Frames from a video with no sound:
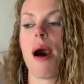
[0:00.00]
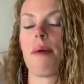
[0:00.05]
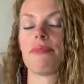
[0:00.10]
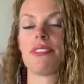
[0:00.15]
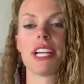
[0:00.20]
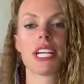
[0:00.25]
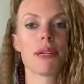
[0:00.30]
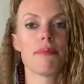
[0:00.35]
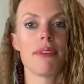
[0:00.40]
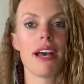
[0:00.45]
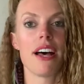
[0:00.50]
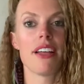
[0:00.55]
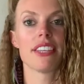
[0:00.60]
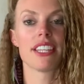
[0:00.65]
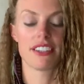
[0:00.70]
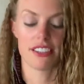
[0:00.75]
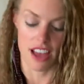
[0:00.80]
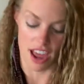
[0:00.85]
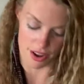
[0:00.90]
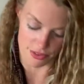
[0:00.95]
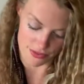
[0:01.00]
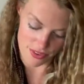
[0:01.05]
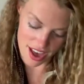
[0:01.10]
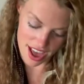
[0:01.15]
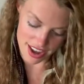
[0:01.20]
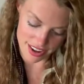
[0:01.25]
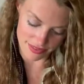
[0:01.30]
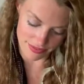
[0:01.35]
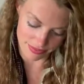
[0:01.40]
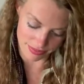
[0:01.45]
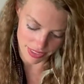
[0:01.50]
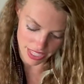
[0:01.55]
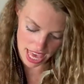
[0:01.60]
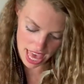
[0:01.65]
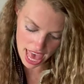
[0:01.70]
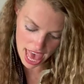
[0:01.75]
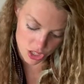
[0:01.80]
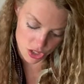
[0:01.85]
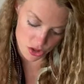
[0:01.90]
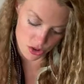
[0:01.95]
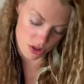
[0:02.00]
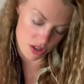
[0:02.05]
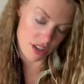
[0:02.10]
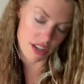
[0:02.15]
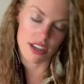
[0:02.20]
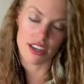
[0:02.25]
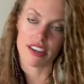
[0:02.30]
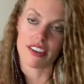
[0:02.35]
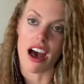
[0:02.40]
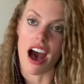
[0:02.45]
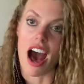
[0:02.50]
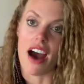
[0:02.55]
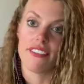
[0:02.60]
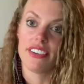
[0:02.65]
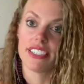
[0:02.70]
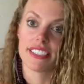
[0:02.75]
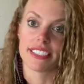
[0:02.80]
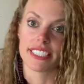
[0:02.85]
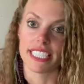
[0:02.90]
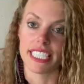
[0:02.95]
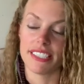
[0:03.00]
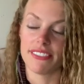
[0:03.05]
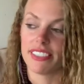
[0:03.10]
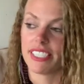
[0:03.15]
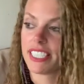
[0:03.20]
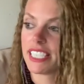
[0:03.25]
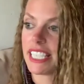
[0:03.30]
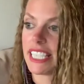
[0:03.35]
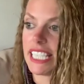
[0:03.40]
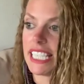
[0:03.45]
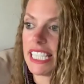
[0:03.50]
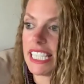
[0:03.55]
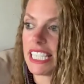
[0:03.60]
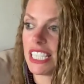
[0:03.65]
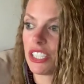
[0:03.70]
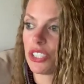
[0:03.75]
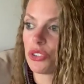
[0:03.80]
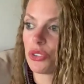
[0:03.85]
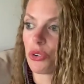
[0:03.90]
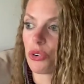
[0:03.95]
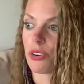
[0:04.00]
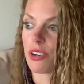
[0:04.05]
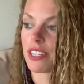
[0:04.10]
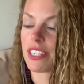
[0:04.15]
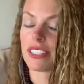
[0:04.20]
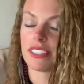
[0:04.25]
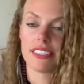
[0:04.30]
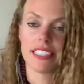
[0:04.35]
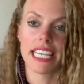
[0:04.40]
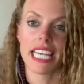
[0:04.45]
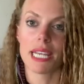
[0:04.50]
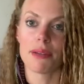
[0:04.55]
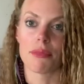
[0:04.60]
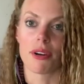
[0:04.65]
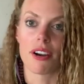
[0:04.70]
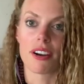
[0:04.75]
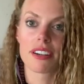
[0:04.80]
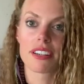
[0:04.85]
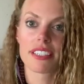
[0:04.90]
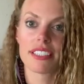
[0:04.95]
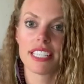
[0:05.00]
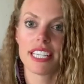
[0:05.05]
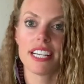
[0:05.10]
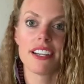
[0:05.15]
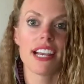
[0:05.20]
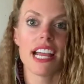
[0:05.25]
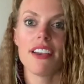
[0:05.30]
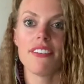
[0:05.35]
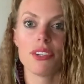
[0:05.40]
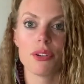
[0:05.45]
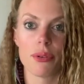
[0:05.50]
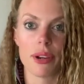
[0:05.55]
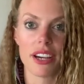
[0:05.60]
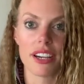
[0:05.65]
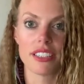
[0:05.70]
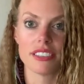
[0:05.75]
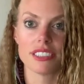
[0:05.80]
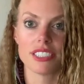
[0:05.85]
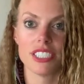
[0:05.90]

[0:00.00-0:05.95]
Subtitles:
Check them out, they're a lot of fun. You could obviously visit the historic landmarks. They're everywhere.